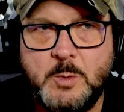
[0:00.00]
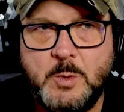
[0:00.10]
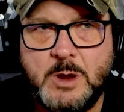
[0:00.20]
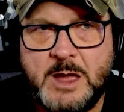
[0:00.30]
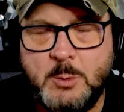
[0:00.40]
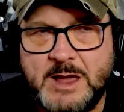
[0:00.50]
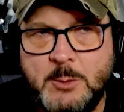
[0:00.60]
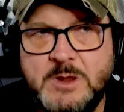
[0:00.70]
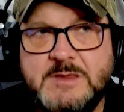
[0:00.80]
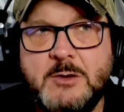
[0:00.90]

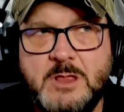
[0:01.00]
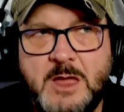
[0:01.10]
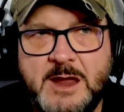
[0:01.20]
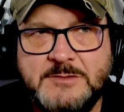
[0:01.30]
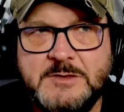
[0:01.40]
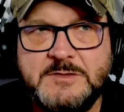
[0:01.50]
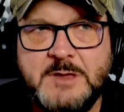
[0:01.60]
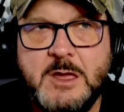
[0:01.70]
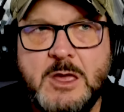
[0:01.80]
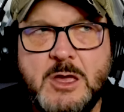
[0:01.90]
what we tell clients
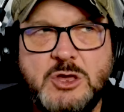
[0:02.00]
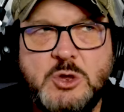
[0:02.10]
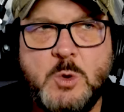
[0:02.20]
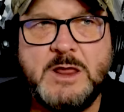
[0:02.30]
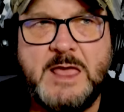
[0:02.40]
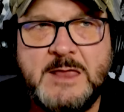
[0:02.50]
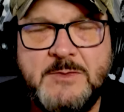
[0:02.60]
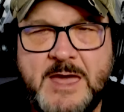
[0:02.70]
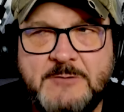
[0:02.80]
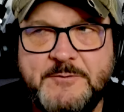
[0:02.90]
is you want to
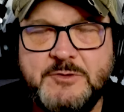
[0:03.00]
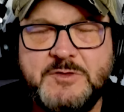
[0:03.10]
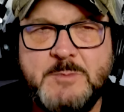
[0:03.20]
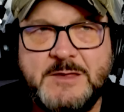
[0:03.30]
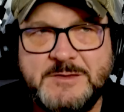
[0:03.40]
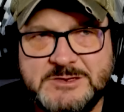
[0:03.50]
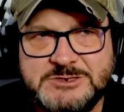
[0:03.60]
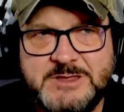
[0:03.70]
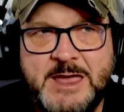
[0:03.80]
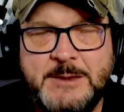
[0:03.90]
end that first
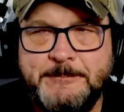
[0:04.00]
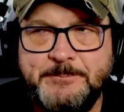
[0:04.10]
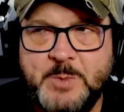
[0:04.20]
message, that